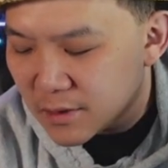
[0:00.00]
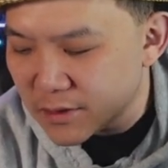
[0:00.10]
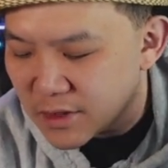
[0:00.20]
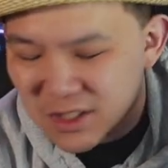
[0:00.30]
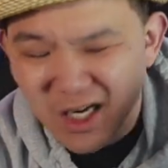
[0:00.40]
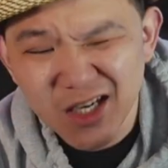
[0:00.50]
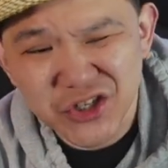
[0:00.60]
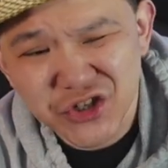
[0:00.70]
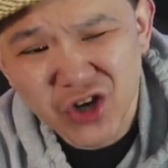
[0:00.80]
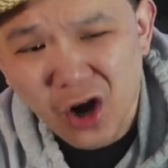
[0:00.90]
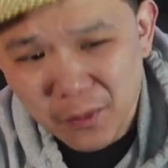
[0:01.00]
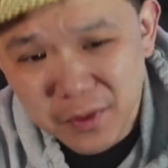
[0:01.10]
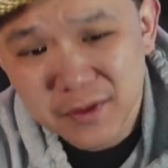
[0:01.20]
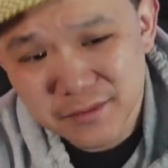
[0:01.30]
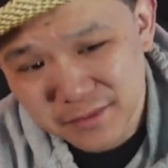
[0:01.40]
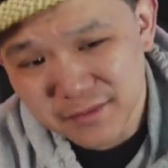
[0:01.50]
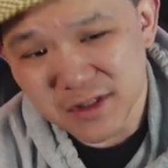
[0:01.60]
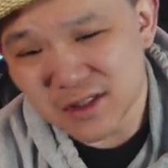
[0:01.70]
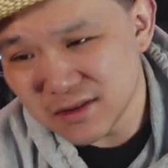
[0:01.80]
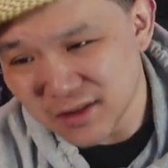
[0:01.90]
it's kind of sharp.
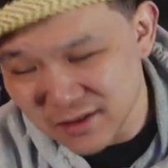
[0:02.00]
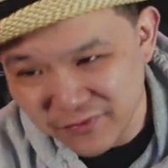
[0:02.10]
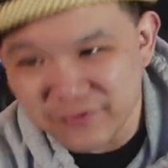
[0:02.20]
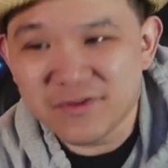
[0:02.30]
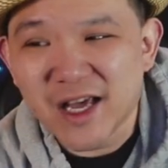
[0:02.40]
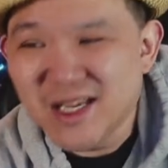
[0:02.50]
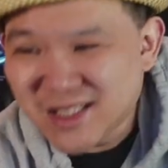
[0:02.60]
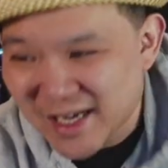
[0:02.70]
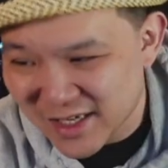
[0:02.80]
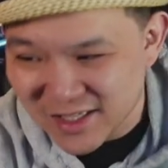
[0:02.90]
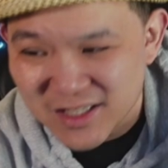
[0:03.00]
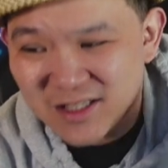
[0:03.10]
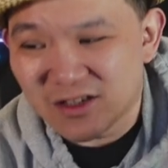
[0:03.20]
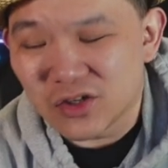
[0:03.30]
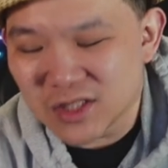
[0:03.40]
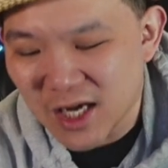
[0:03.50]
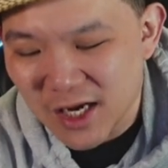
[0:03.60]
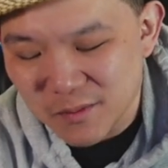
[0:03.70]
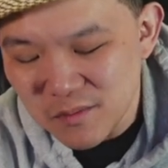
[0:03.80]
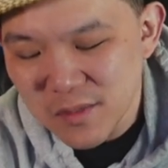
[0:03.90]
It tastes like it needs a little
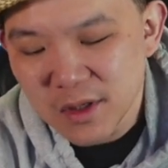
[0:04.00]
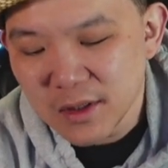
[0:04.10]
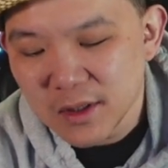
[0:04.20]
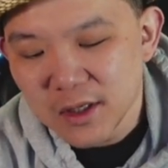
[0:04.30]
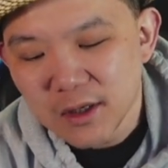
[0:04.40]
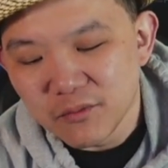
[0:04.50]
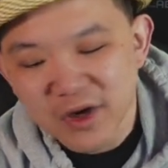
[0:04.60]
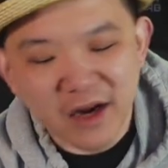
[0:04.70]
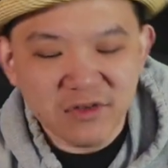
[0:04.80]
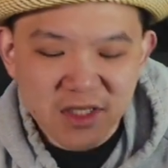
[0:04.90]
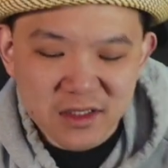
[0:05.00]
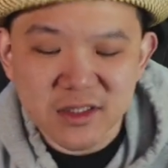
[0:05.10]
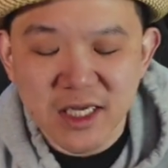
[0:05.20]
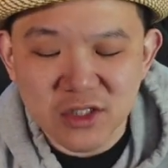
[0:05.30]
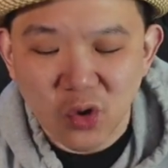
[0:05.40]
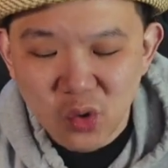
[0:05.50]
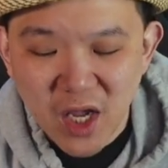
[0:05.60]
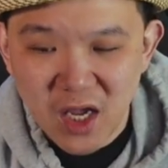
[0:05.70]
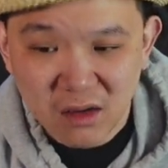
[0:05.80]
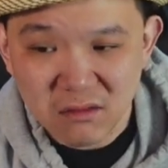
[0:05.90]
time, but everything else tastes
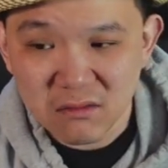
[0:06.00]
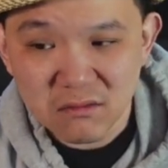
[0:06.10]
okay.